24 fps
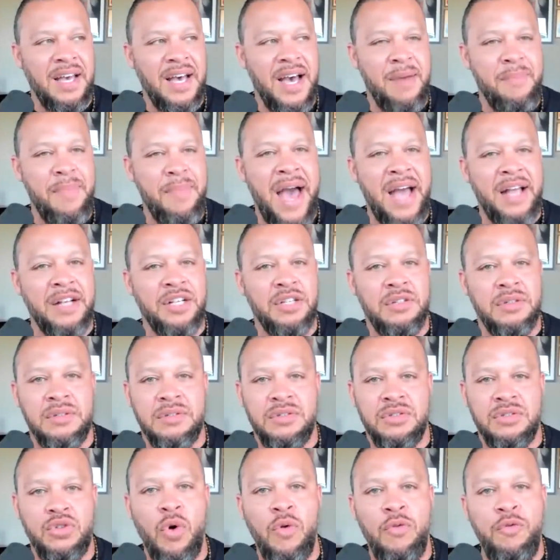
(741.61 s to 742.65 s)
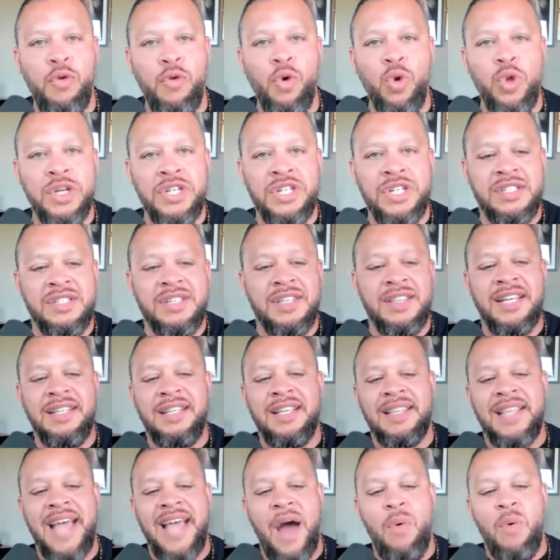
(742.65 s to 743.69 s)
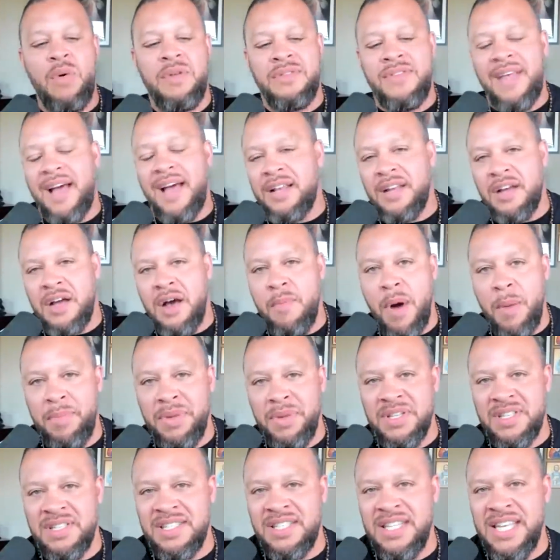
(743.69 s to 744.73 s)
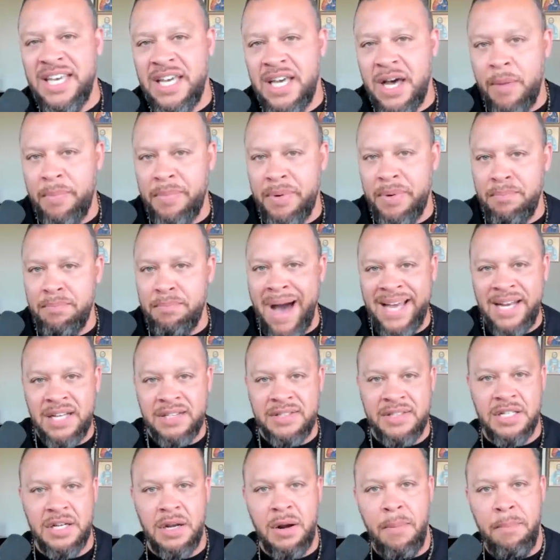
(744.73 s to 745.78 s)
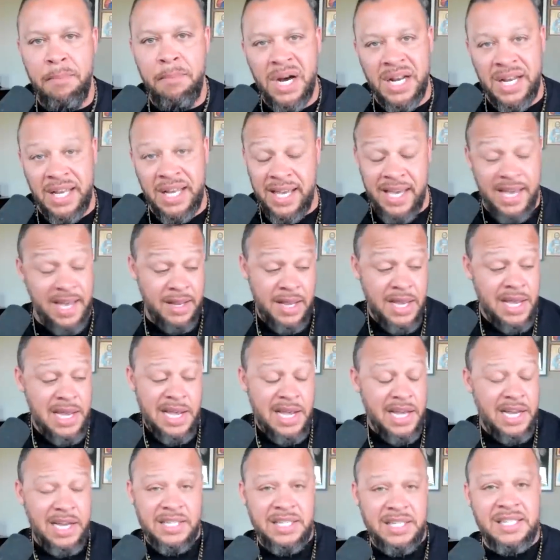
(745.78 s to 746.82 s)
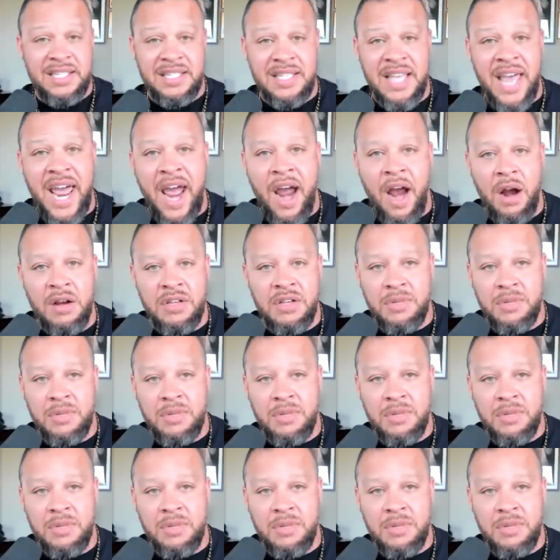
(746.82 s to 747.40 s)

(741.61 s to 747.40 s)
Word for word: I'm not so foolish as to think that that's not going to come up and sneak up and bite us in our butt again because it's there.